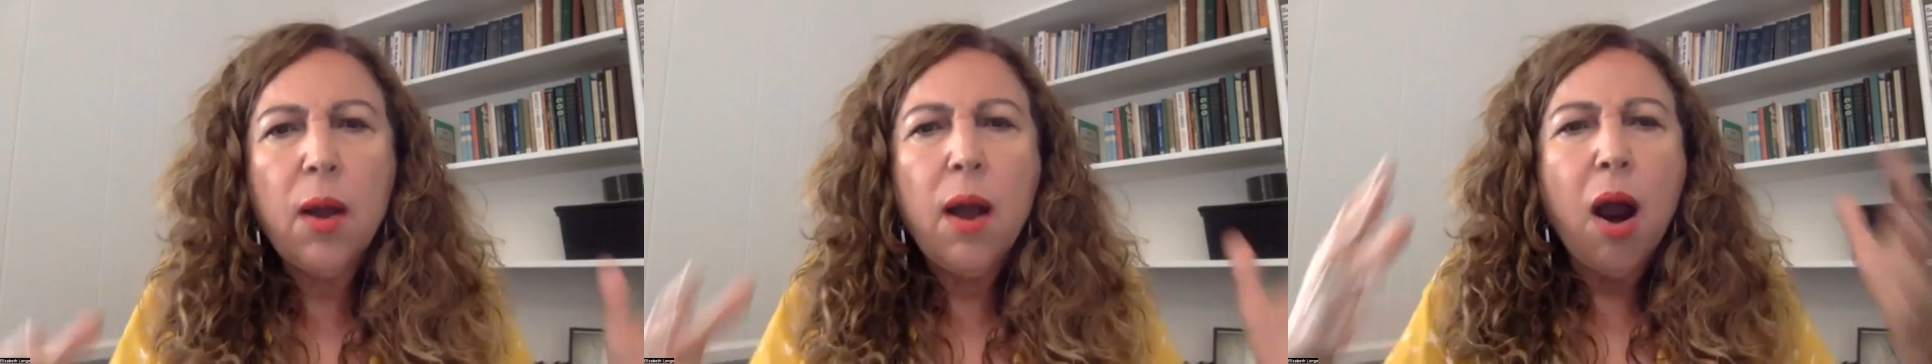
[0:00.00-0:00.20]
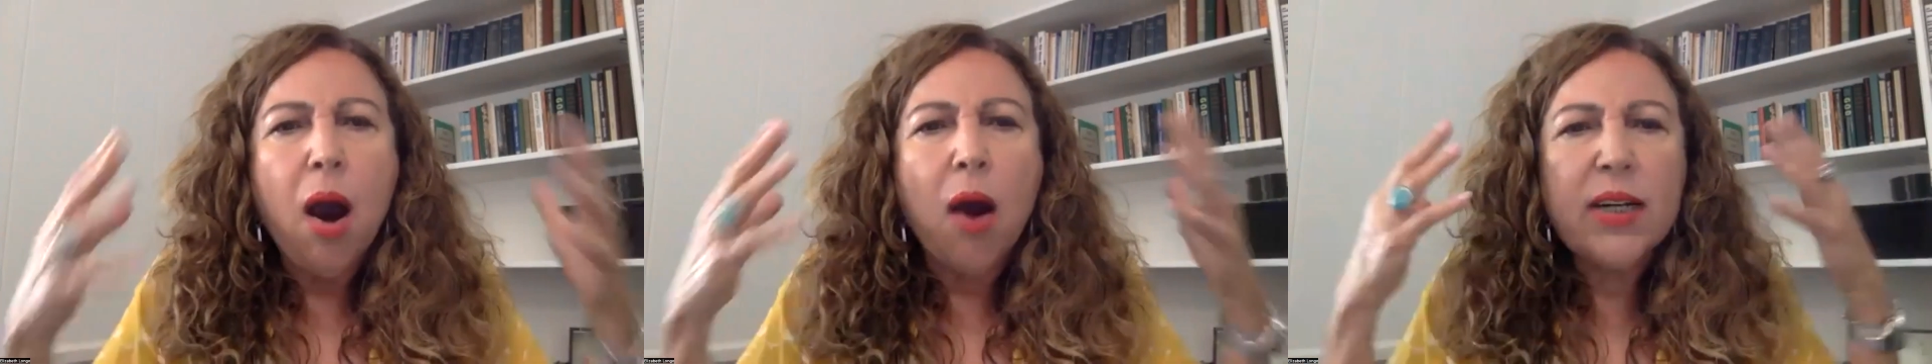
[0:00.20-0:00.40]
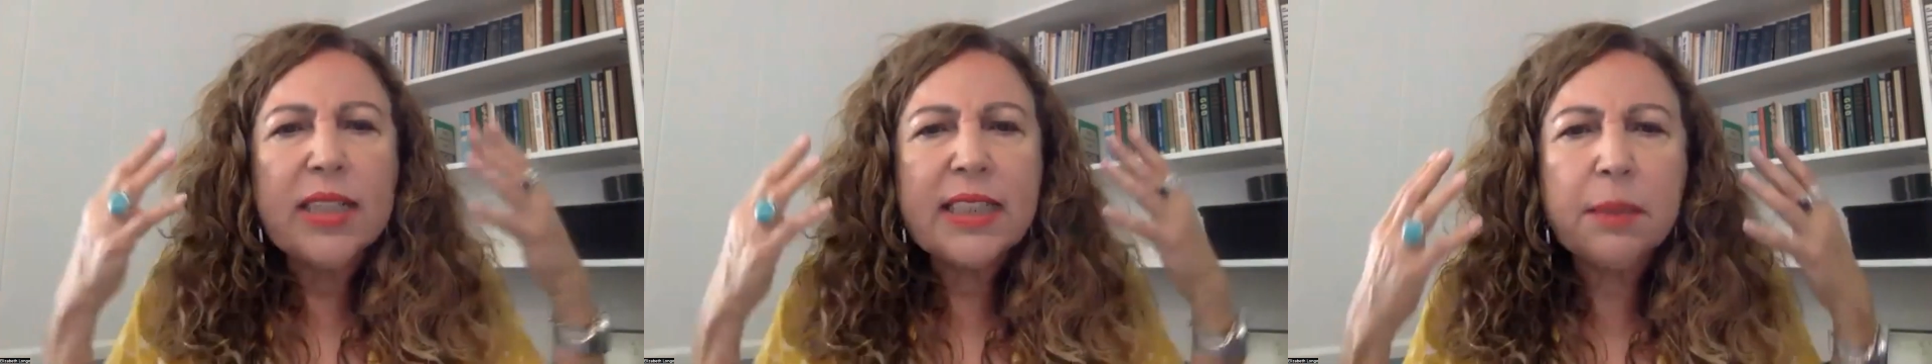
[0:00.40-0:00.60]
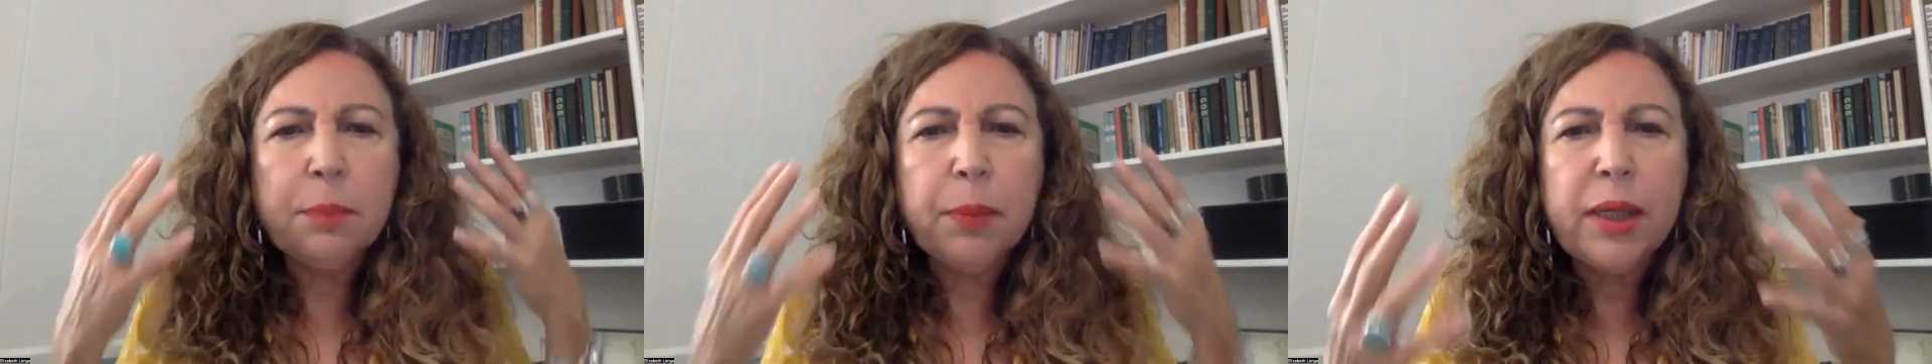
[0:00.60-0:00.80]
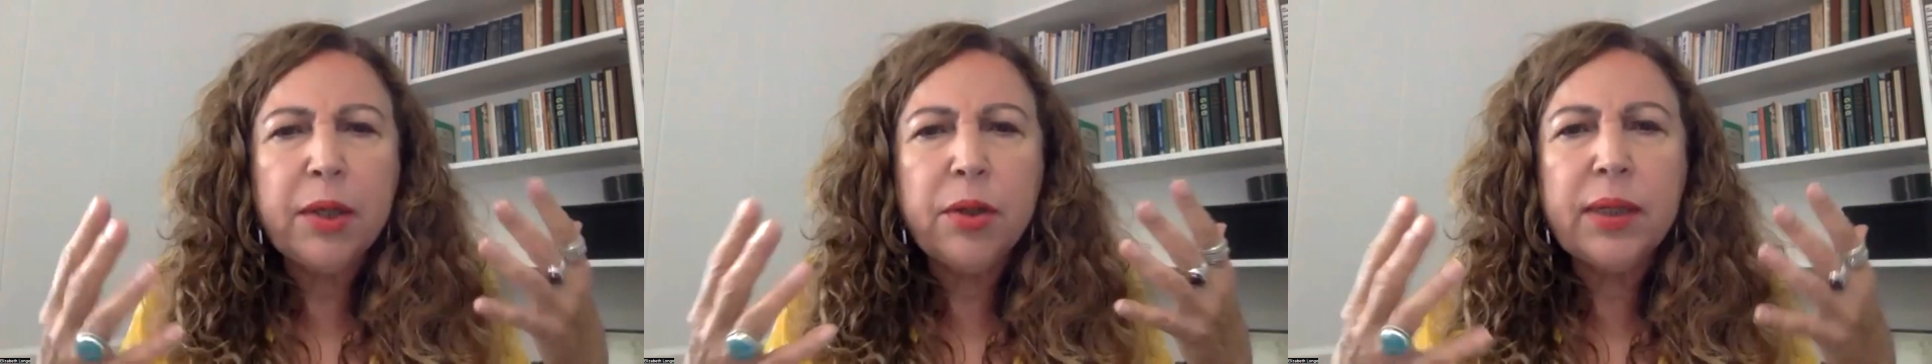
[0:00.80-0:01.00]
our
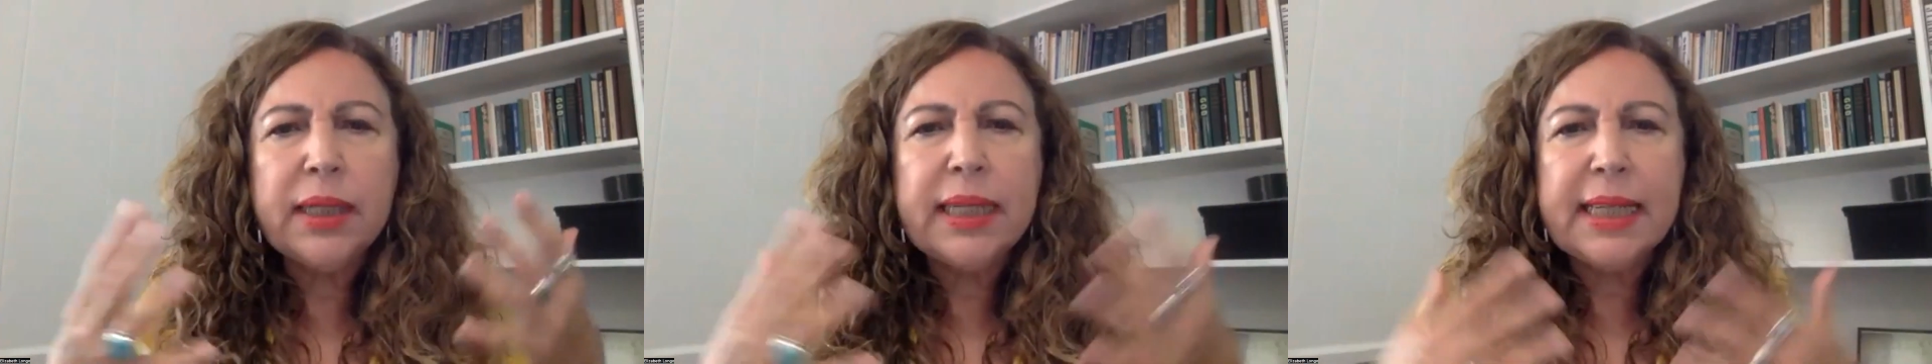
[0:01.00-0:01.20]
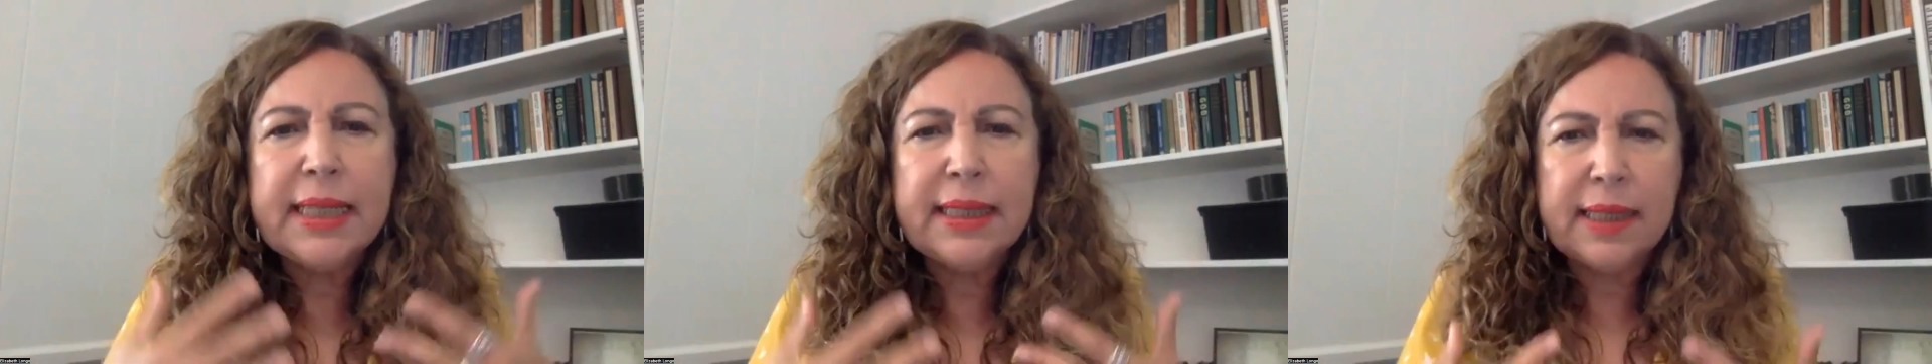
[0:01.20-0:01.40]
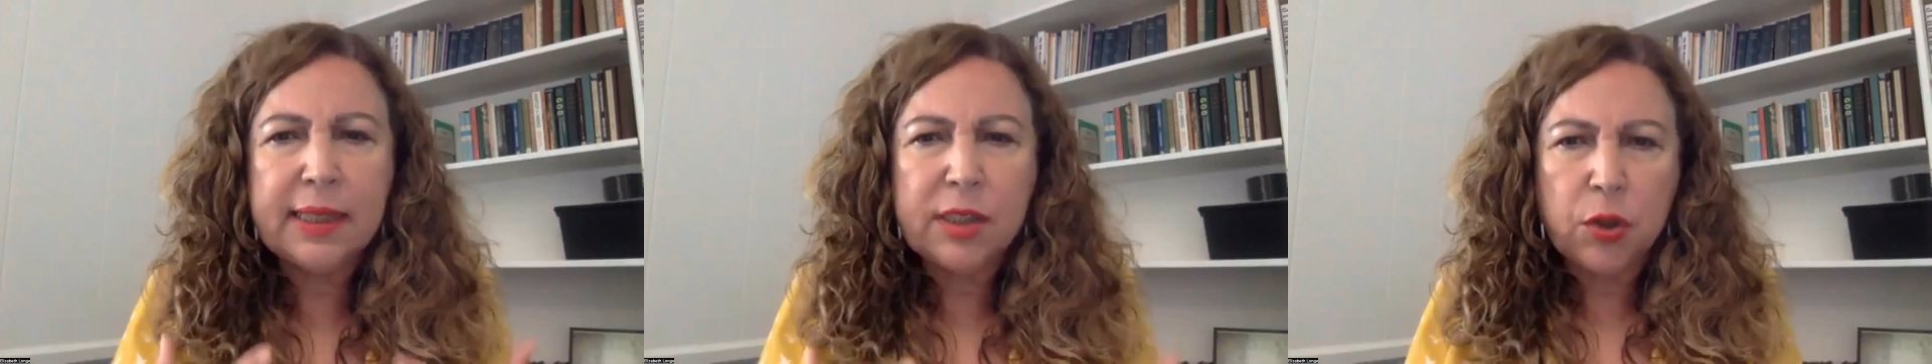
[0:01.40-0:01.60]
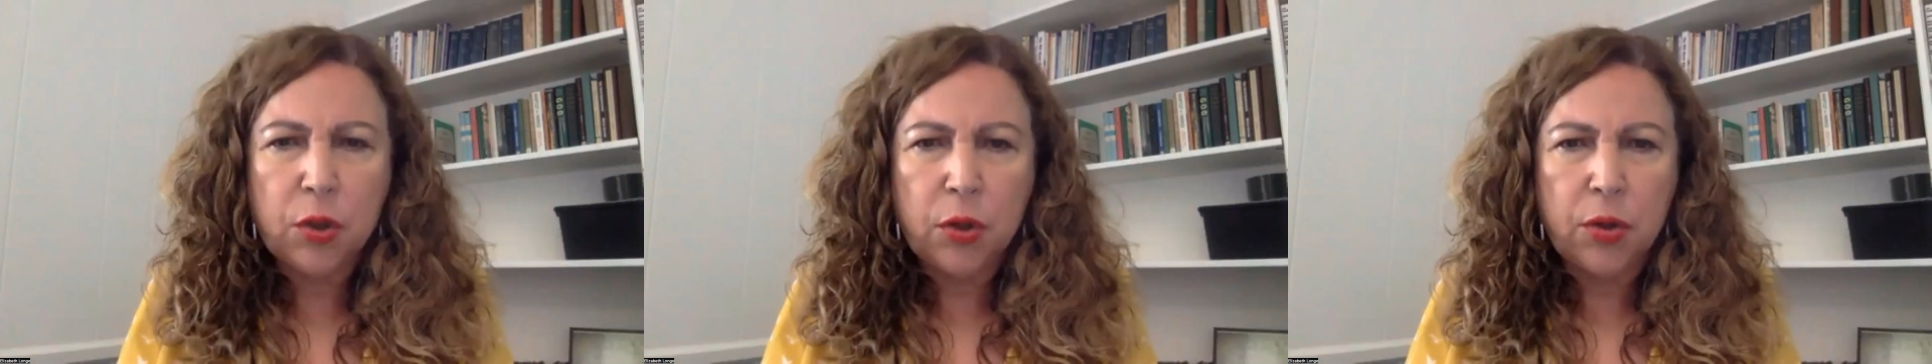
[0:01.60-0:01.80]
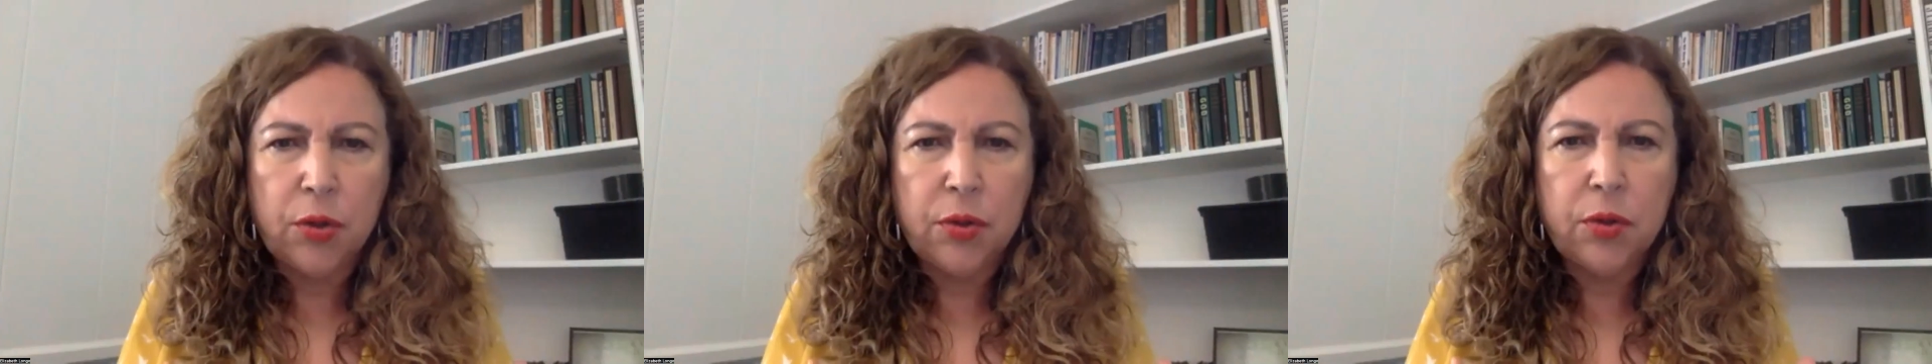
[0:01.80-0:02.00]
spirit is
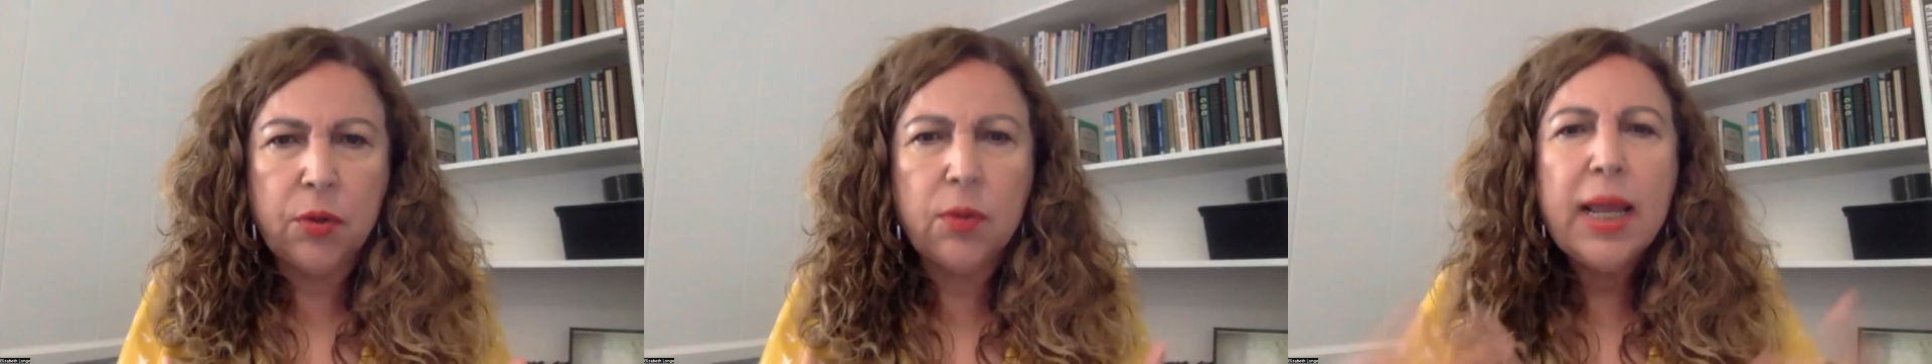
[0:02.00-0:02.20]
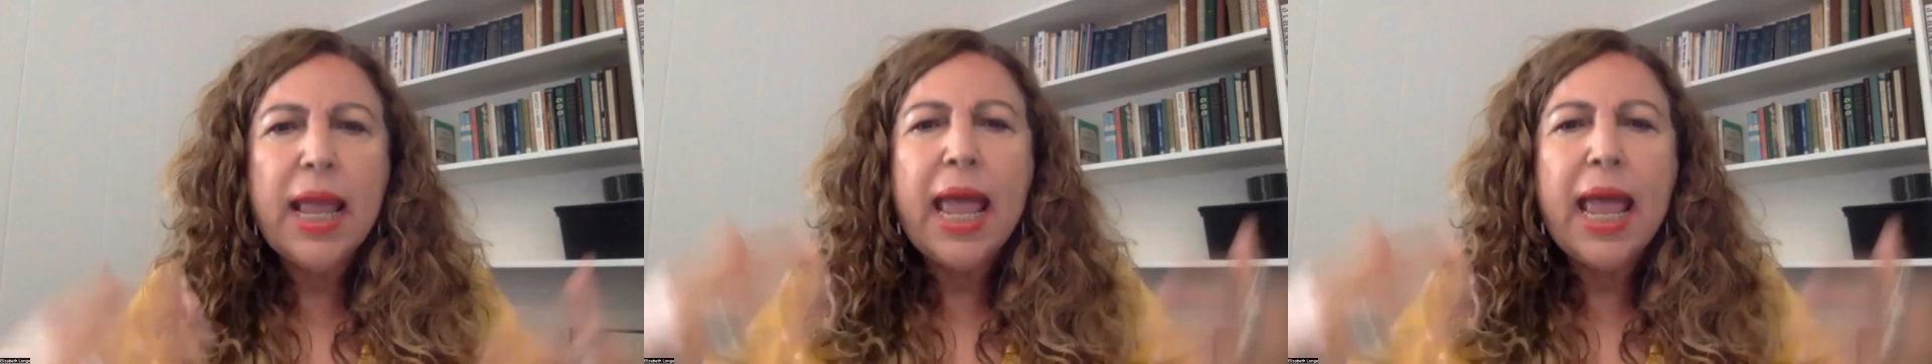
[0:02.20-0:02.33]
eternal,